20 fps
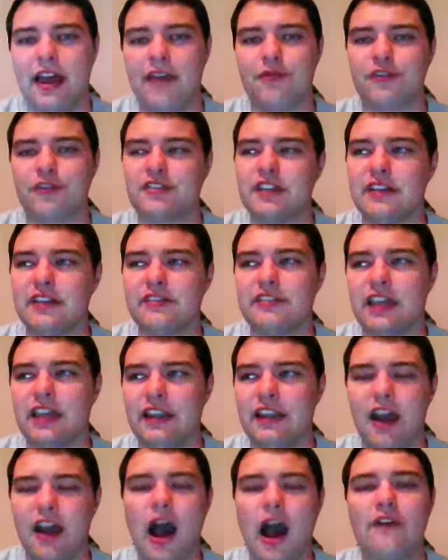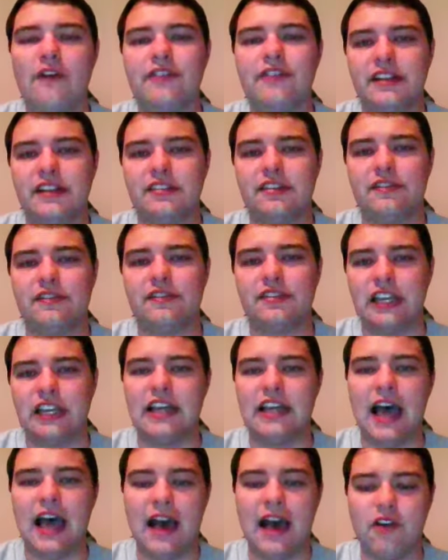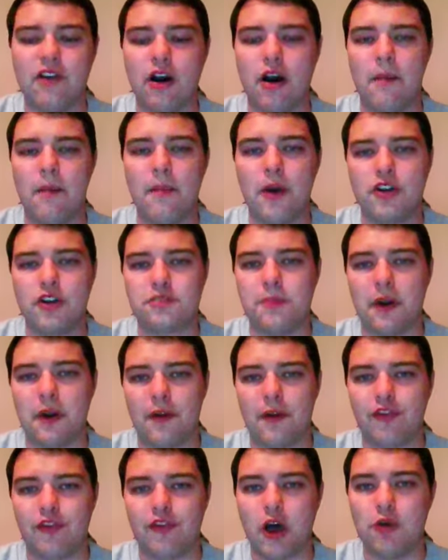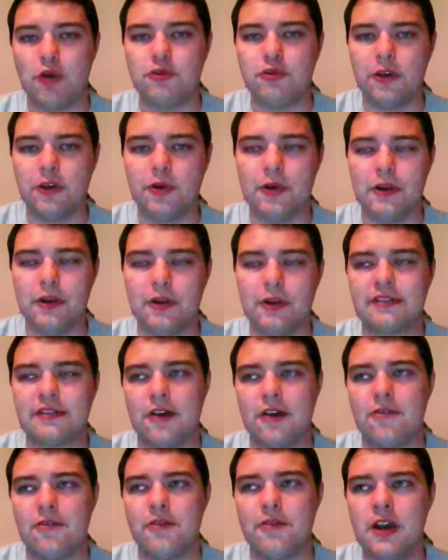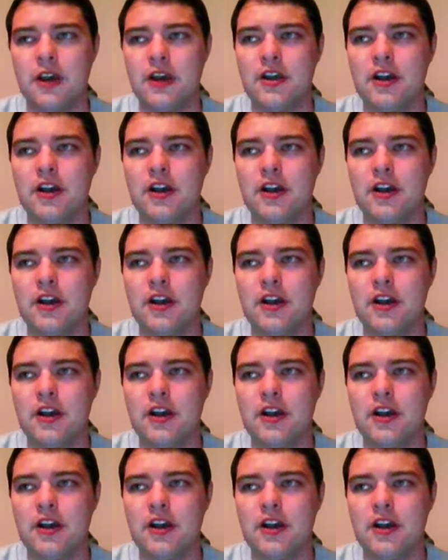Ever since then, the offense has seemed to have a much better flow to it. So,